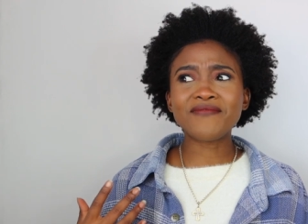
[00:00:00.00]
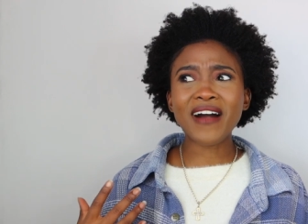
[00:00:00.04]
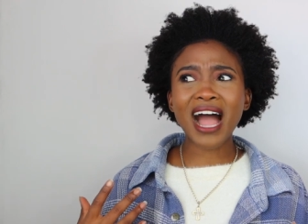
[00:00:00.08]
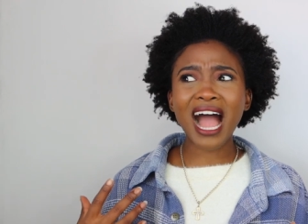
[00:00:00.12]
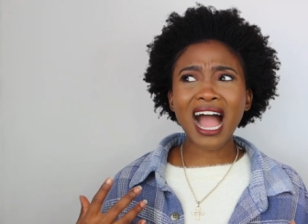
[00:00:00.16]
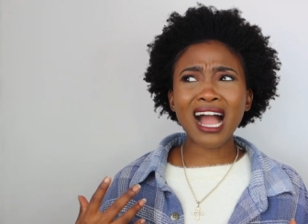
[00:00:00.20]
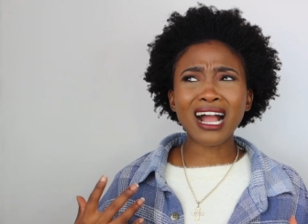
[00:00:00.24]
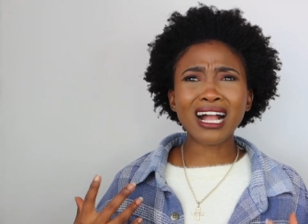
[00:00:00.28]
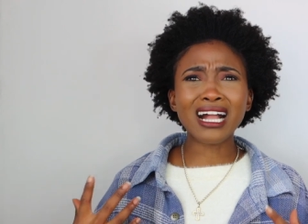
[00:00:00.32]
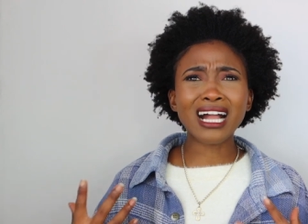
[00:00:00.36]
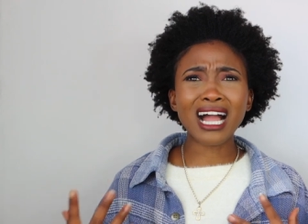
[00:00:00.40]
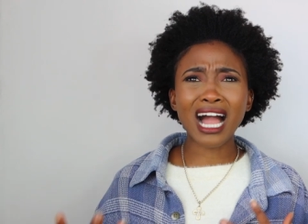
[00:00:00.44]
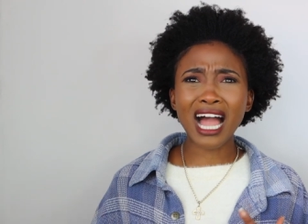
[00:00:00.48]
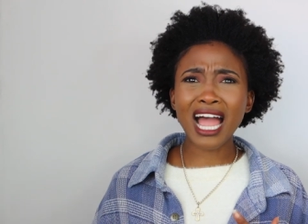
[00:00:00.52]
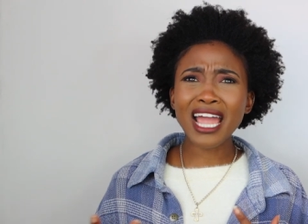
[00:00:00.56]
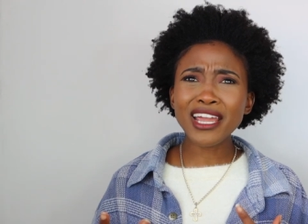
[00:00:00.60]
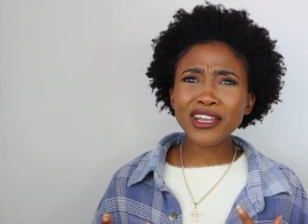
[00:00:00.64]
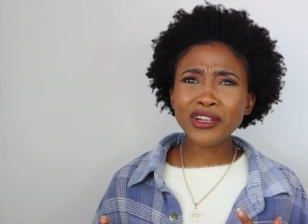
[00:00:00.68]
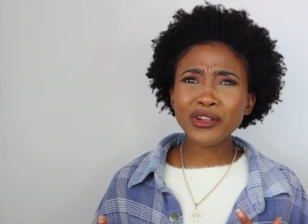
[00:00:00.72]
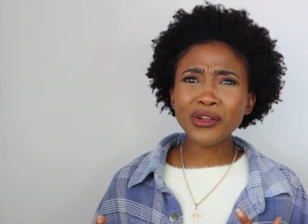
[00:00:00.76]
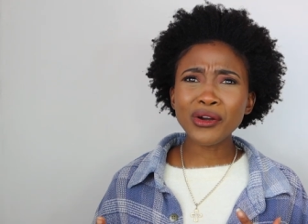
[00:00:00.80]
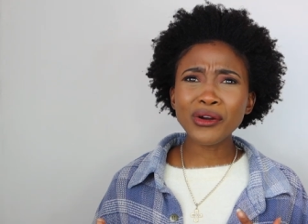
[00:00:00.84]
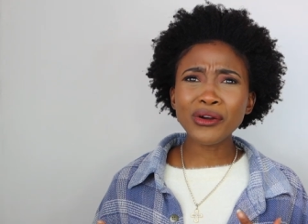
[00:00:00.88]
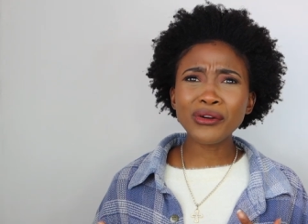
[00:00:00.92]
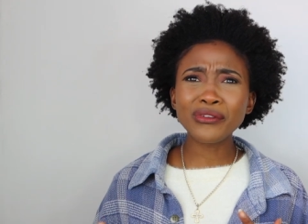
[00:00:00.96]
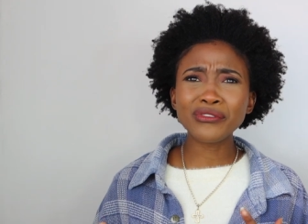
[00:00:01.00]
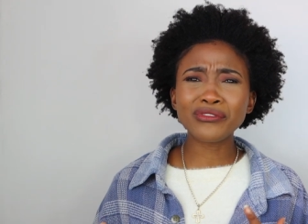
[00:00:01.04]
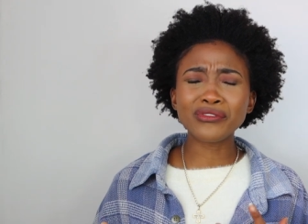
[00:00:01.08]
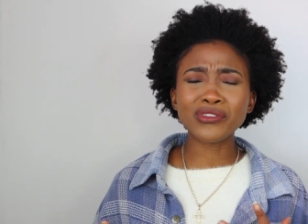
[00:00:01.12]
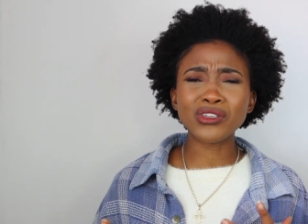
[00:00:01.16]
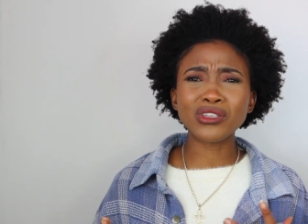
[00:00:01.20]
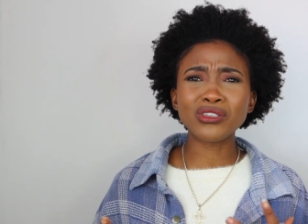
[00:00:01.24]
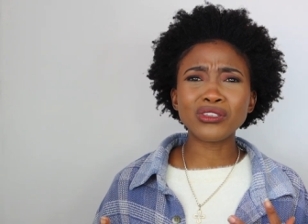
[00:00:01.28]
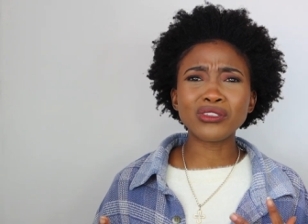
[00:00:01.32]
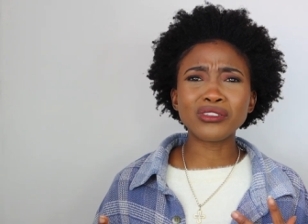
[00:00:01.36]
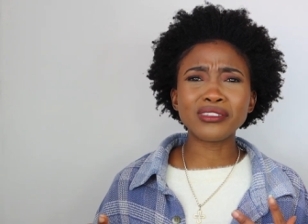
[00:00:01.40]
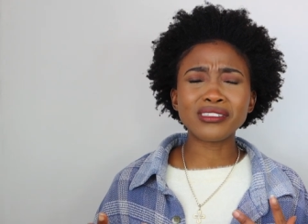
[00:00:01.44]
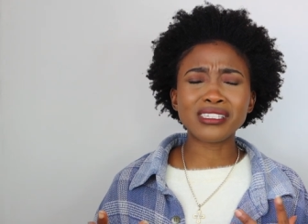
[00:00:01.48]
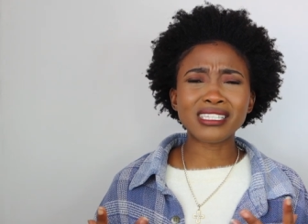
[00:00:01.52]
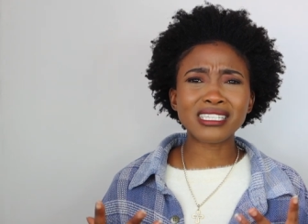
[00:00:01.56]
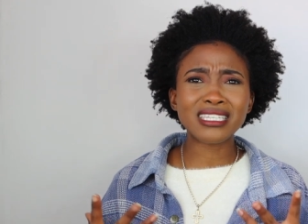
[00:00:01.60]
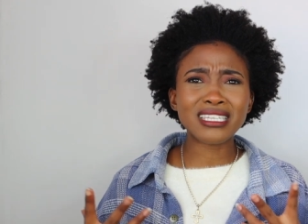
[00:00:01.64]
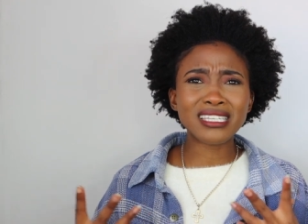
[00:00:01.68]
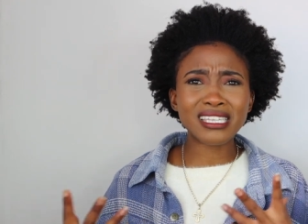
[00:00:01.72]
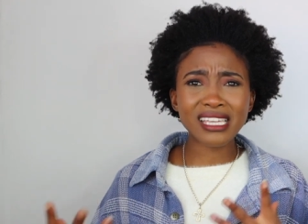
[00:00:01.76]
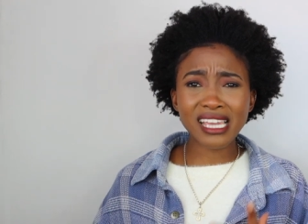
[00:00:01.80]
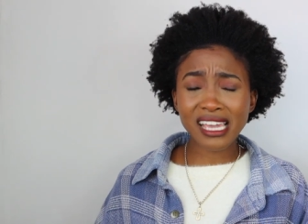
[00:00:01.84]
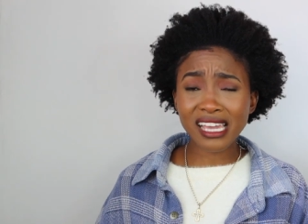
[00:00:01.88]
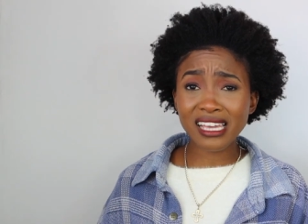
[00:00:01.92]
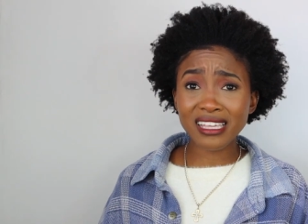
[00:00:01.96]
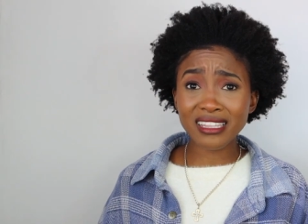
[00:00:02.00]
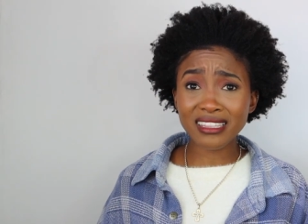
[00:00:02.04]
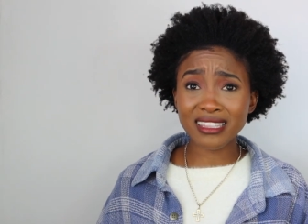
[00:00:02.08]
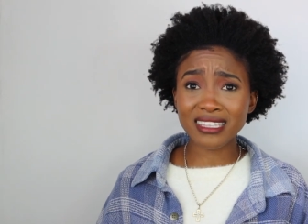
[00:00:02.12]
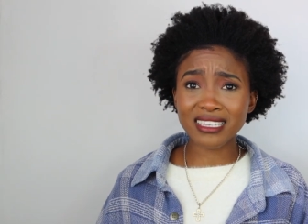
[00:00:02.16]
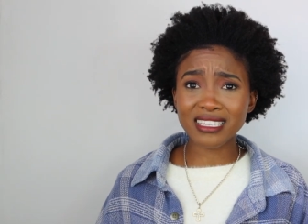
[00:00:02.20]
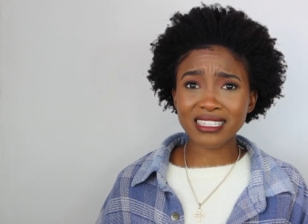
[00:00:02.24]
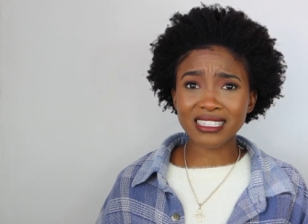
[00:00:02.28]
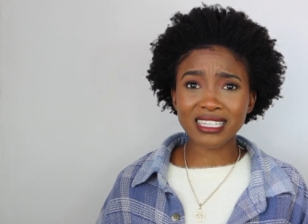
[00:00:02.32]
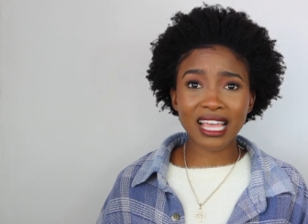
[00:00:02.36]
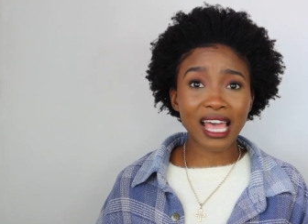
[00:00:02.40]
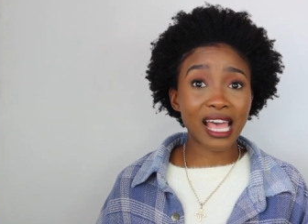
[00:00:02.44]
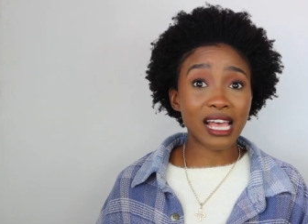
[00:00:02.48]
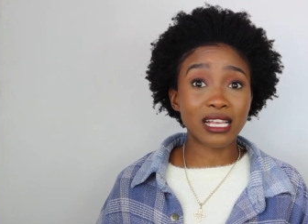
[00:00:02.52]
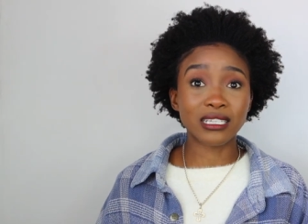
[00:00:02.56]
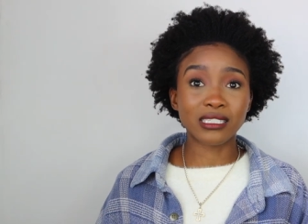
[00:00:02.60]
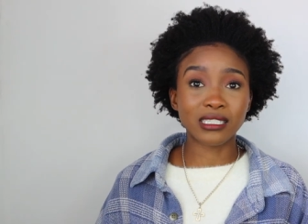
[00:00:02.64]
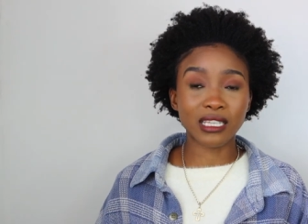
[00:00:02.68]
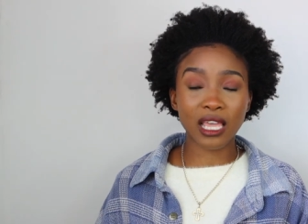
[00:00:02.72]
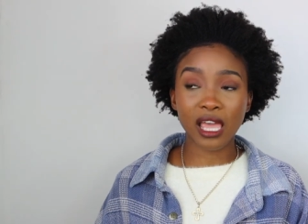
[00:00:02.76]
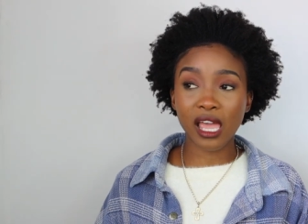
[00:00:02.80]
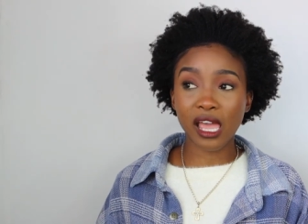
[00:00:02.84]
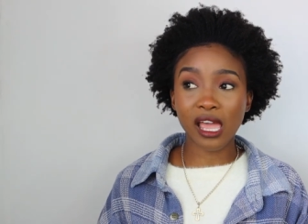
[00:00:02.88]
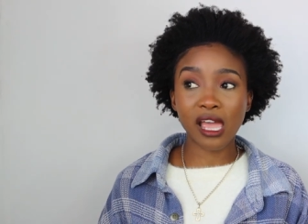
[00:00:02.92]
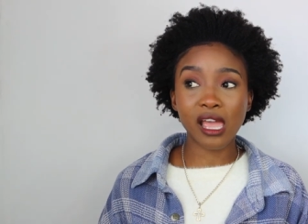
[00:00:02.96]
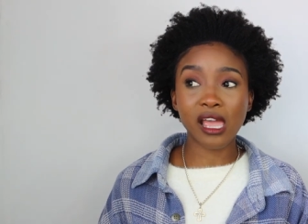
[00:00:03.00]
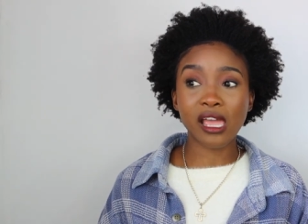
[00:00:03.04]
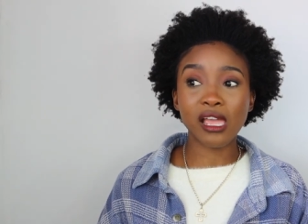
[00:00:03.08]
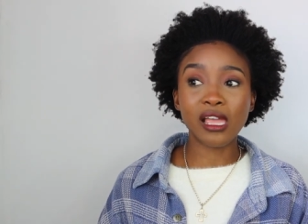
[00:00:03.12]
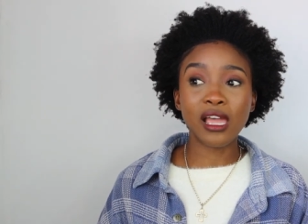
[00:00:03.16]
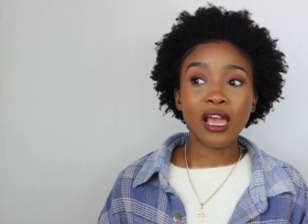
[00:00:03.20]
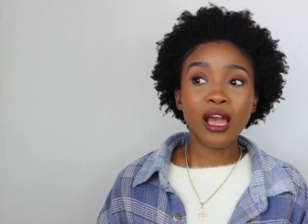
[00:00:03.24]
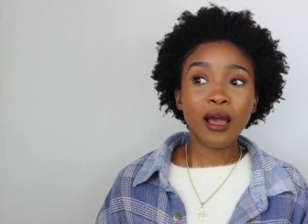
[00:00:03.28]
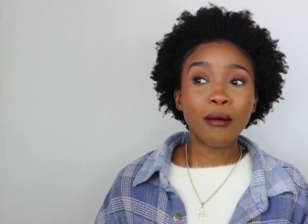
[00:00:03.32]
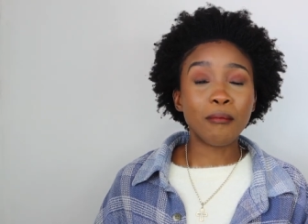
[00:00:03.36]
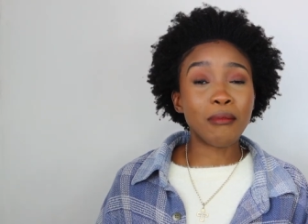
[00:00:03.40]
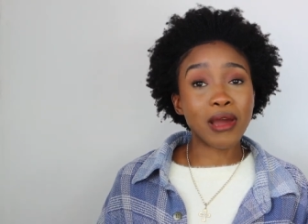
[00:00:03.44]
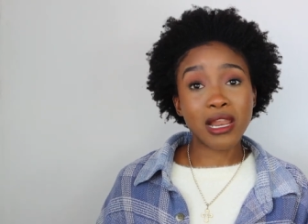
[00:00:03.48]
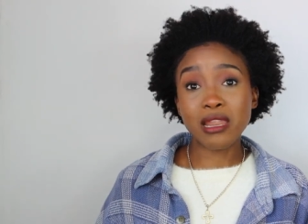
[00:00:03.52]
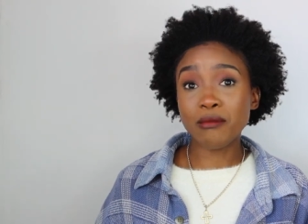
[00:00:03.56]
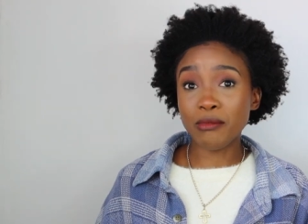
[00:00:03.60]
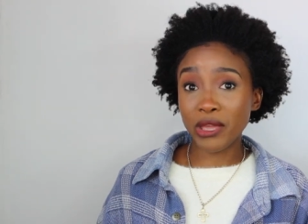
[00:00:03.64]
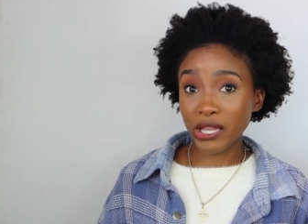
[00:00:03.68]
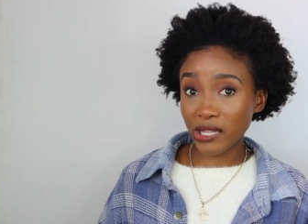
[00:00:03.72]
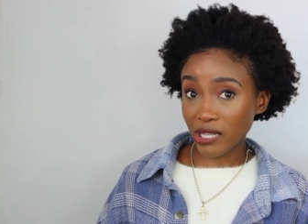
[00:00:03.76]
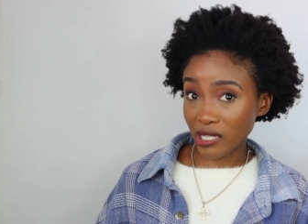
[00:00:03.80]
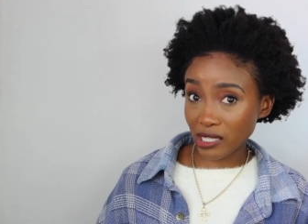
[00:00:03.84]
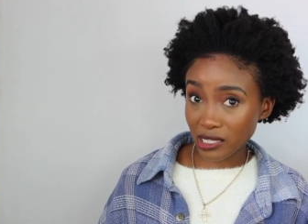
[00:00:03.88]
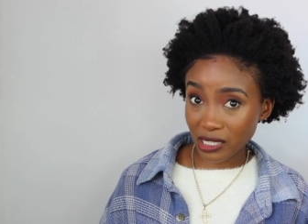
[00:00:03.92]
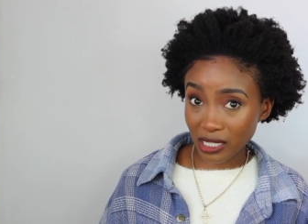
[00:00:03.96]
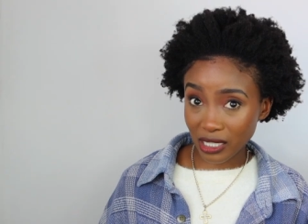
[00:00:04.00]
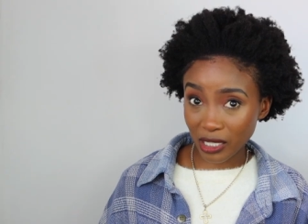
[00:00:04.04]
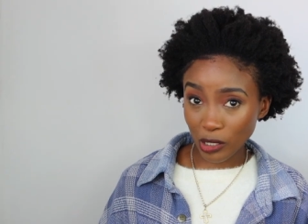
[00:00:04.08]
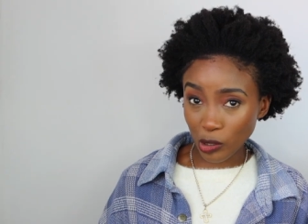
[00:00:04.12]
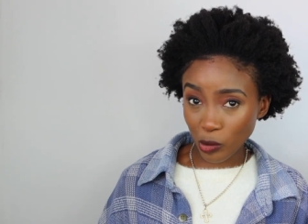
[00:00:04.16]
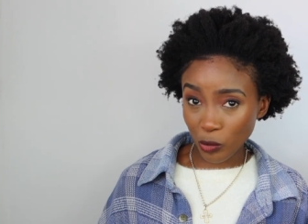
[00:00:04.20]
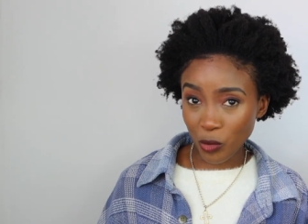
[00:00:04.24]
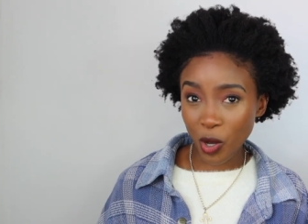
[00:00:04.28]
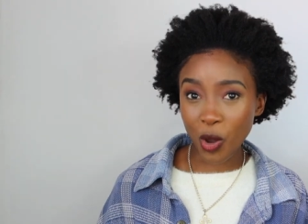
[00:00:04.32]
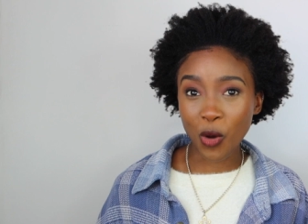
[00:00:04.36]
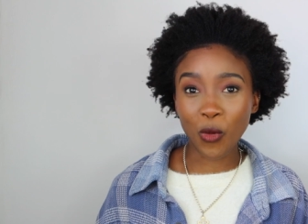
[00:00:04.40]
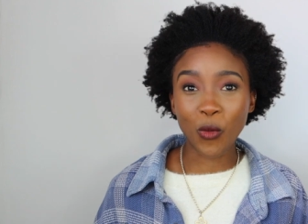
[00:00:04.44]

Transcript: I kind of seeing this as a money-making scheme